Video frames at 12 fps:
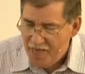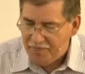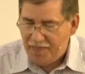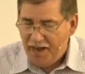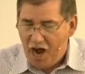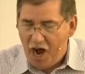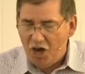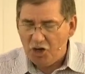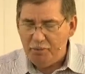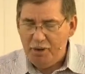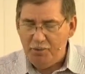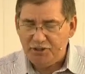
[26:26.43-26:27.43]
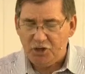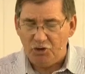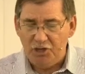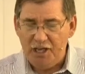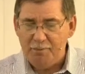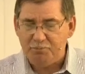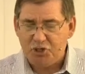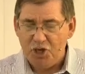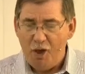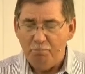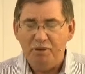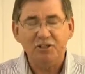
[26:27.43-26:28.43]
they honor me with their lips,
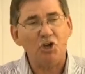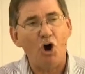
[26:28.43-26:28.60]
but